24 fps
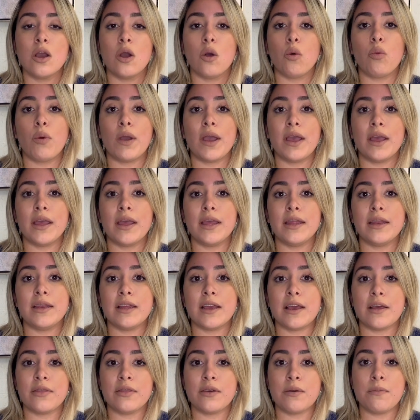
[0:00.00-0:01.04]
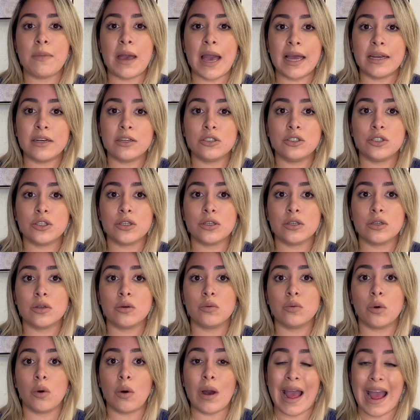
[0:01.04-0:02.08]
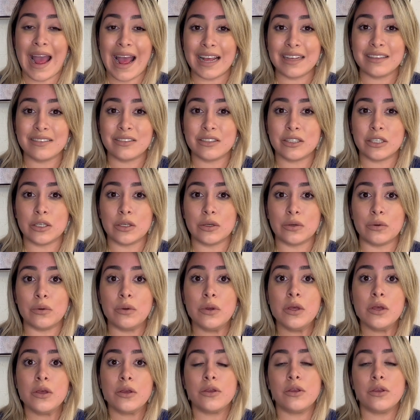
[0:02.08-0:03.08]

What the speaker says: when the manager will ask you,